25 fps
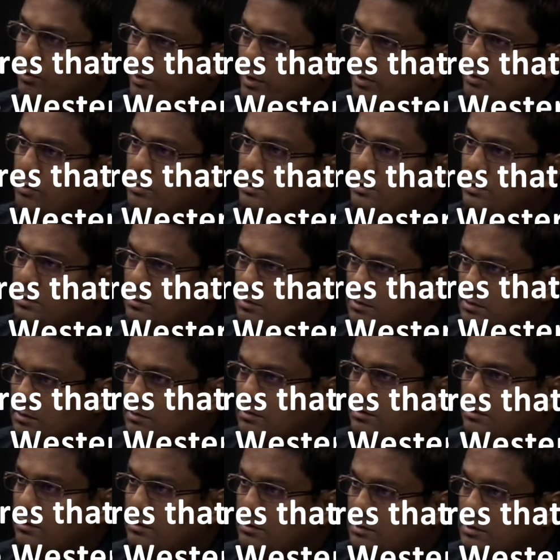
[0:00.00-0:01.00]
of the western
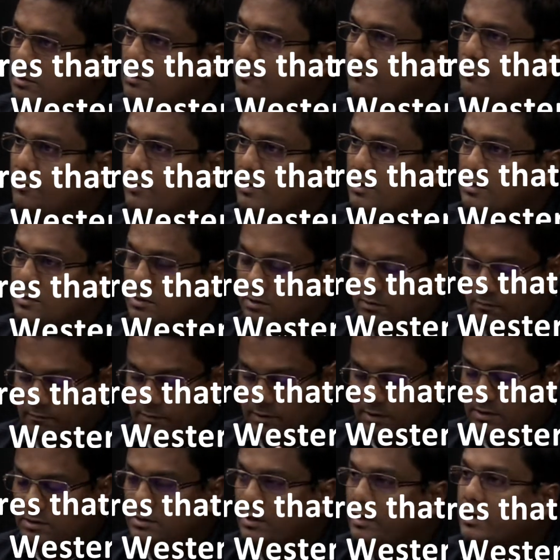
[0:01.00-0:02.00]
bypass was not
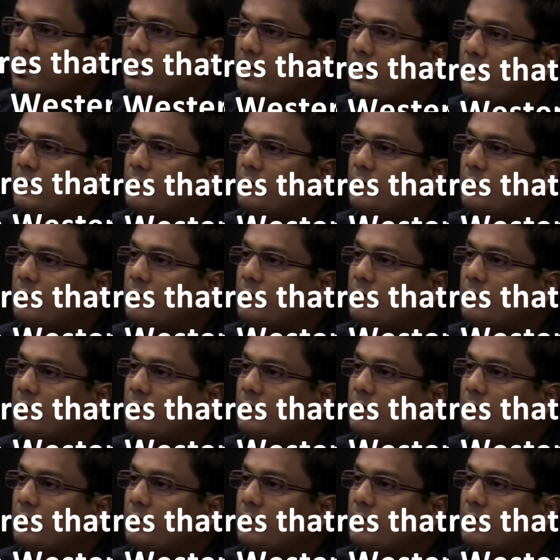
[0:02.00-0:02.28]
required